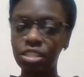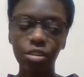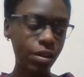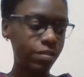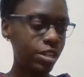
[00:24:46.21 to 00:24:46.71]

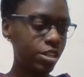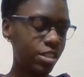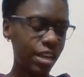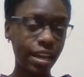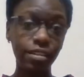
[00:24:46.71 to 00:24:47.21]
So I
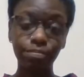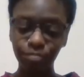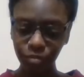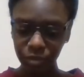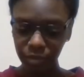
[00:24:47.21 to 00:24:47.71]
finished that,
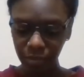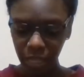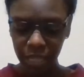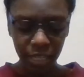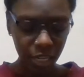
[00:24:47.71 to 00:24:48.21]

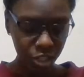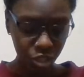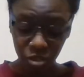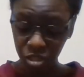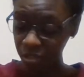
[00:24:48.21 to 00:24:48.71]
and then I
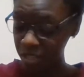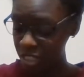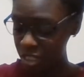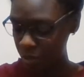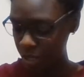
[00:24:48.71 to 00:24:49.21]
showed y'all
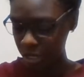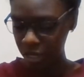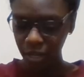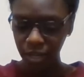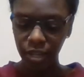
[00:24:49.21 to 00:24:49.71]
this sweater.